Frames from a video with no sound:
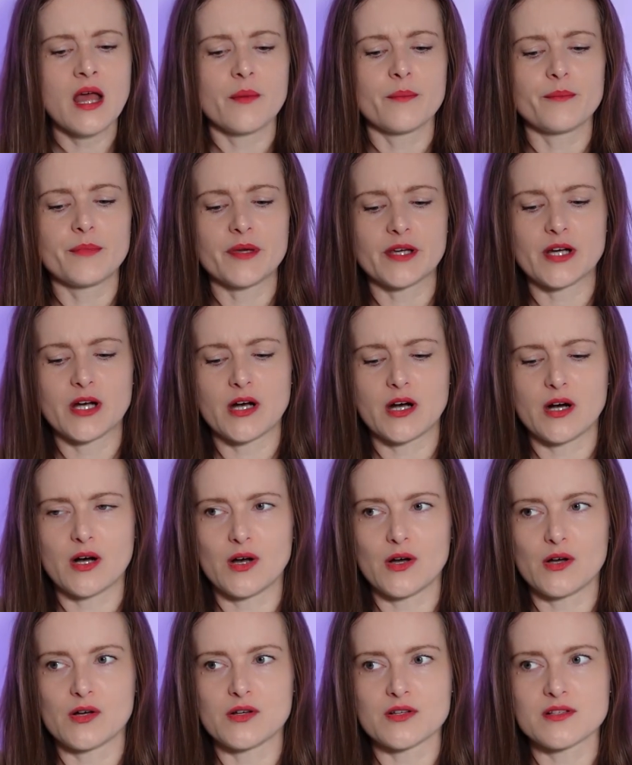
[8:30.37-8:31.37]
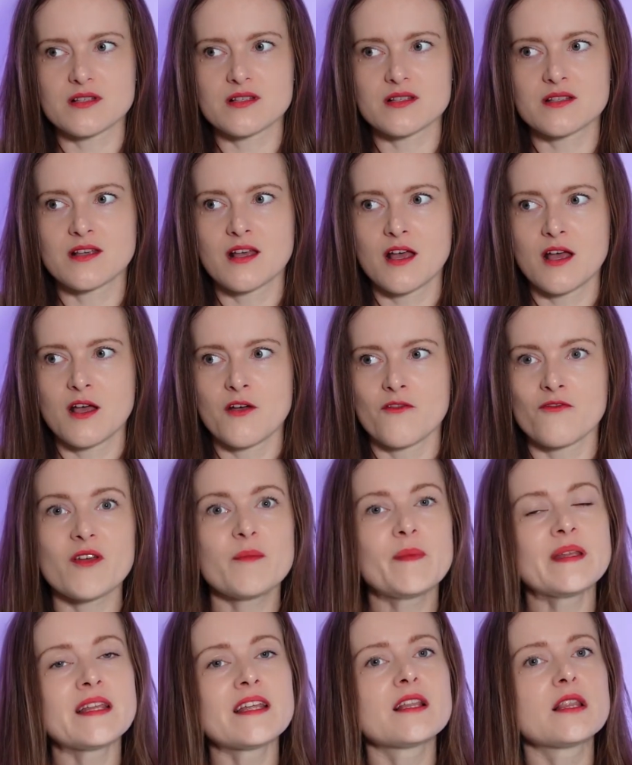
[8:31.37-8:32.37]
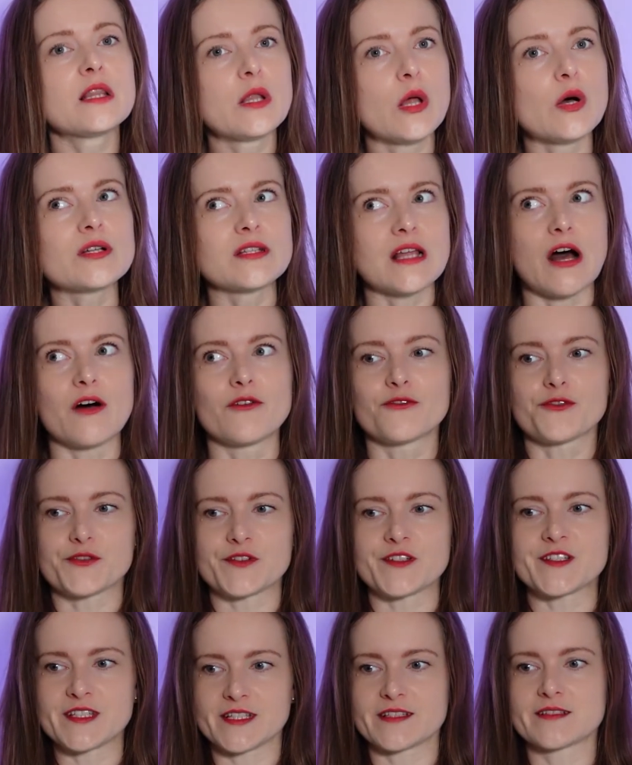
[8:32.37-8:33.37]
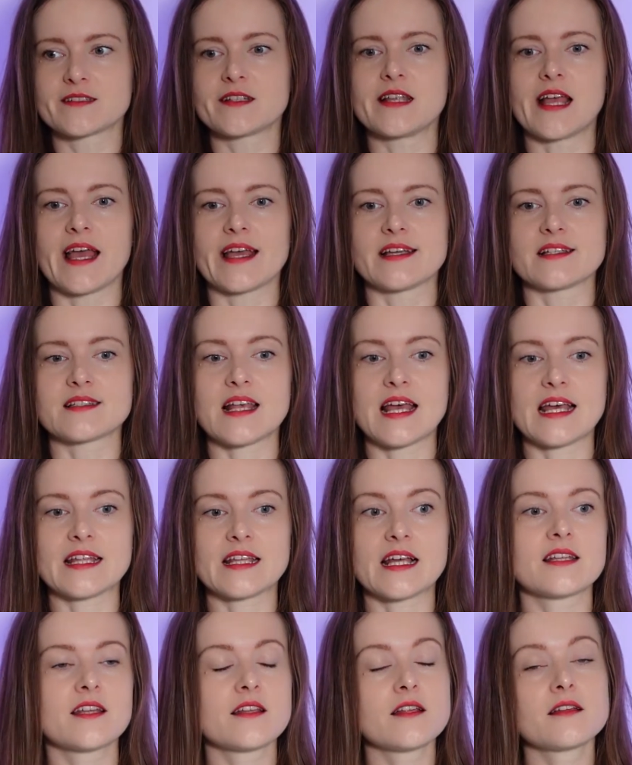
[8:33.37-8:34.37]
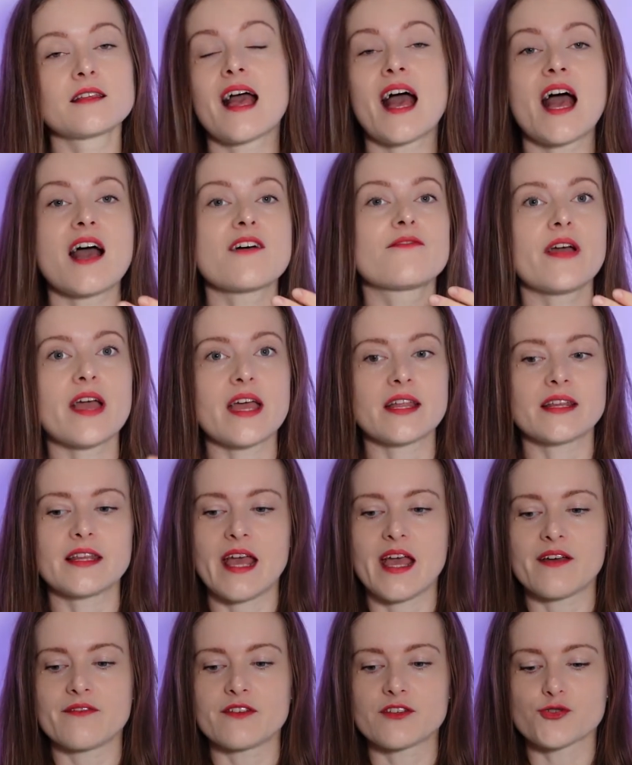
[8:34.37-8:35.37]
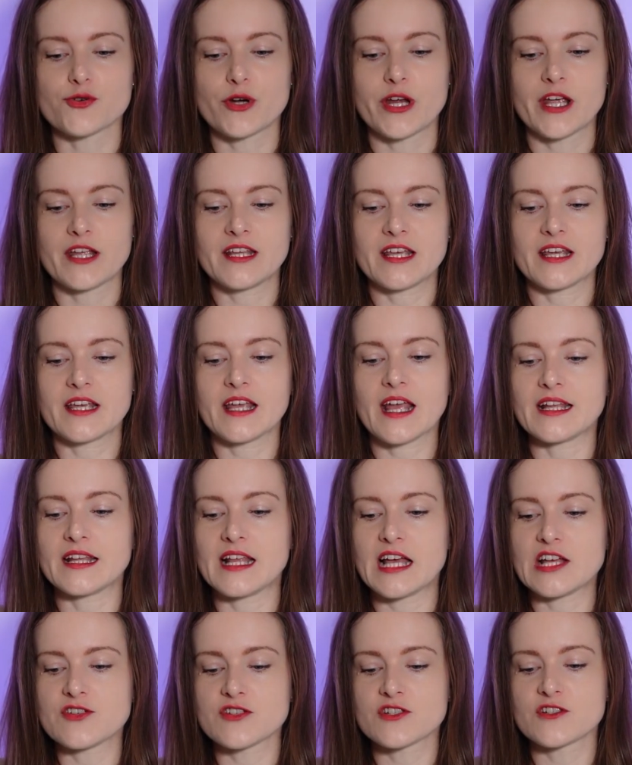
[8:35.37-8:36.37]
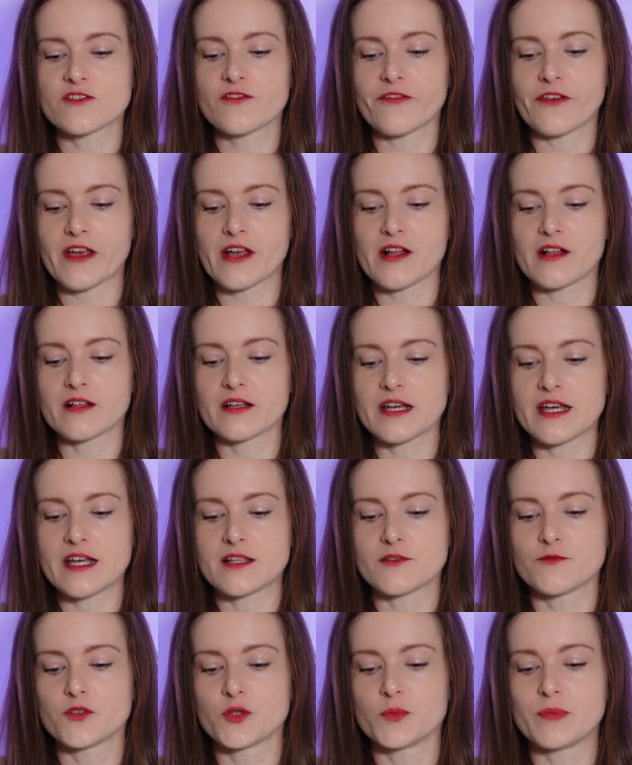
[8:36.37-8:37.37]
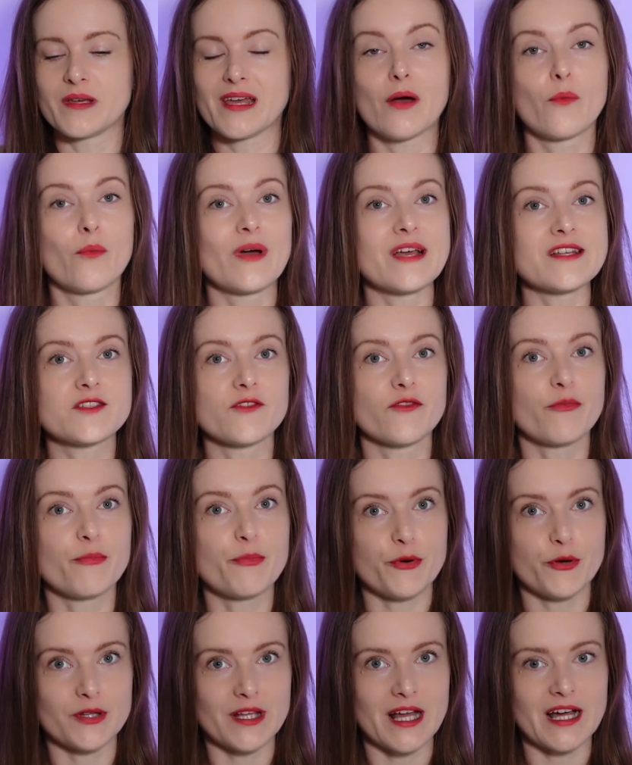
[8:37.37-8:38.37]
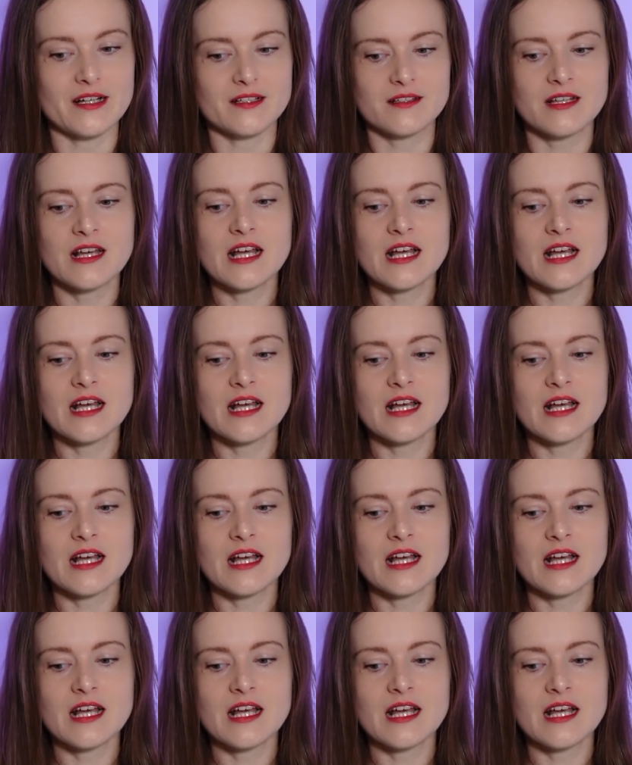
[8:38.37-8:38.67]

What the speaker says: because we've been in lockdown for 60 days and I didn't have any heavy training and I just feel it would be a waste of product